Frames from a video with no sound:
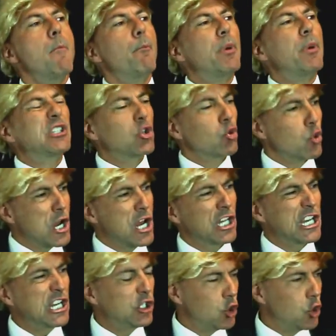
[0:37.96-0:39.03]
but to
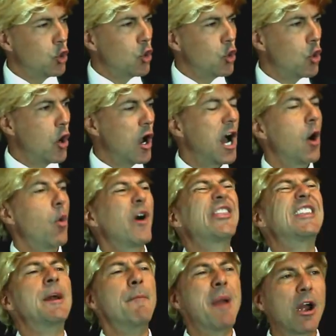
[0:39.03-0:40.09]
really do what
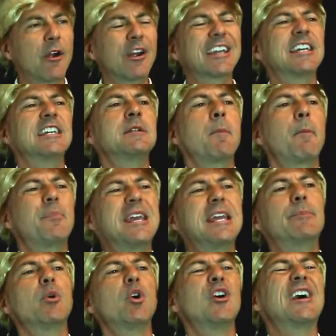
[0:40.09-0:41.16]
the American
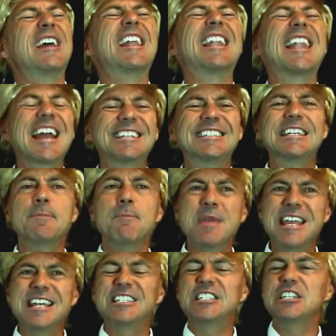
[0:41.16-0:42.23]
people elected
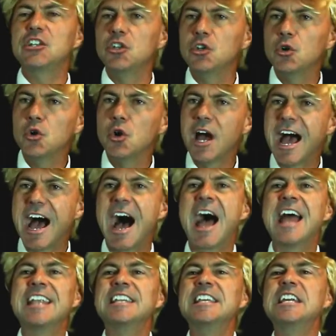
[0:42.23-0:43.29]
me to do,
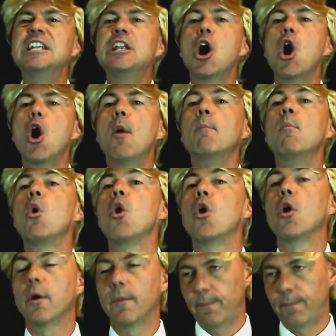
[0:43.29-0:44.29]
I need more.